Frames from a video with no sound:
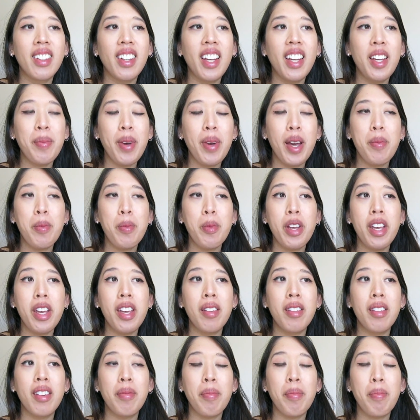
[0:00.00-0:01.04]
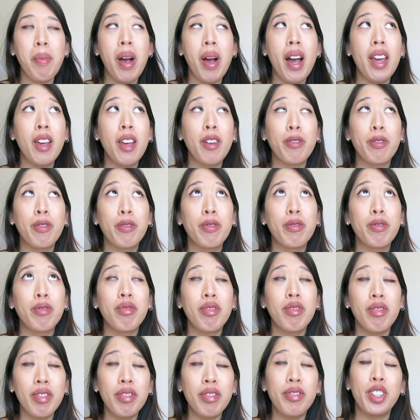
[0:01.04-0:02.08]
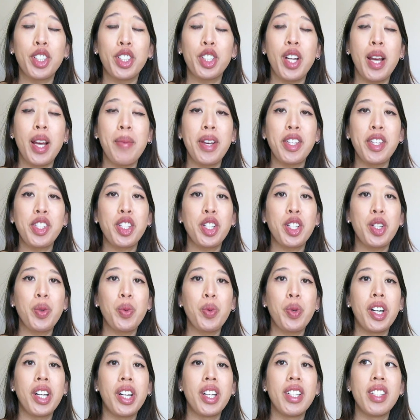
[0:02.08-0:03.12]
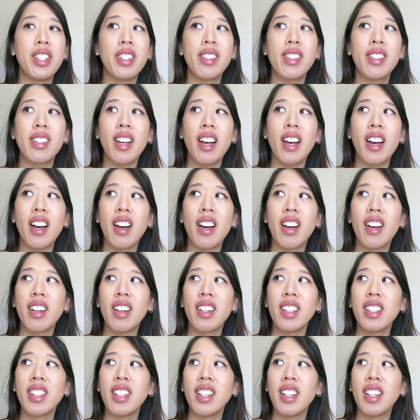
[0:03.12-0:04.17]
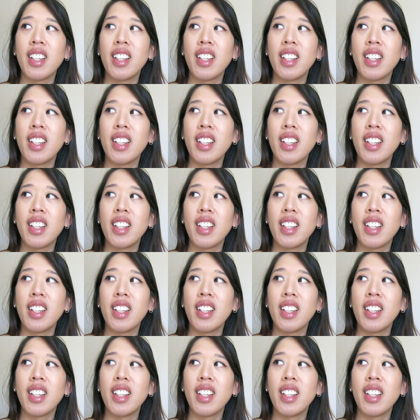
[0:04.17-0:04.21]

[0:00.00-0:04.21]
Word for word: in my in my first trimester was uh,